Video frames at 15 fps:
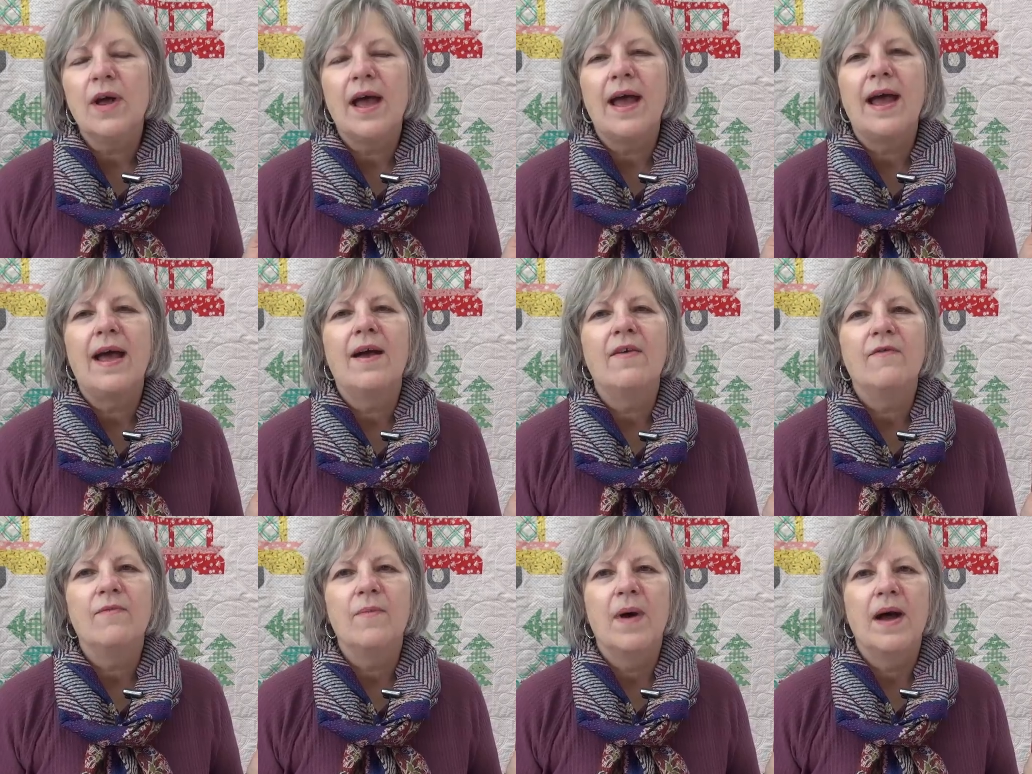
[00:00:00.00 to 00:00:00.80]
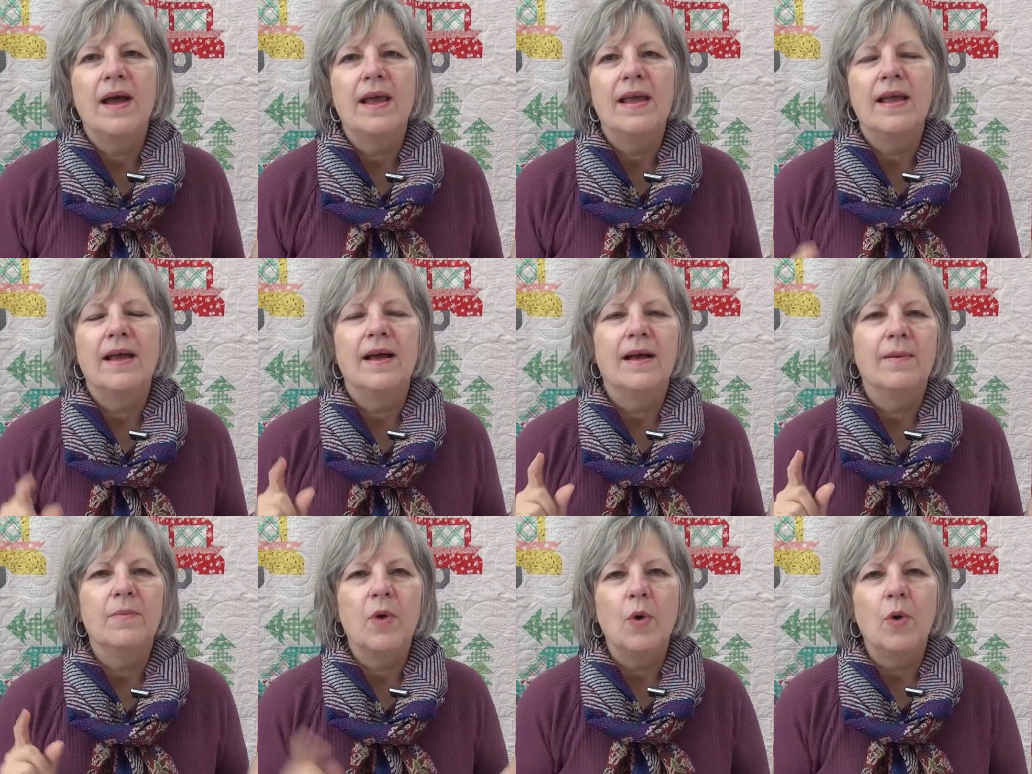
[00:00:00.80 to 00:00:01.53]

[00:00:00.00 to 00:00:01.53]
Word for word: have my um,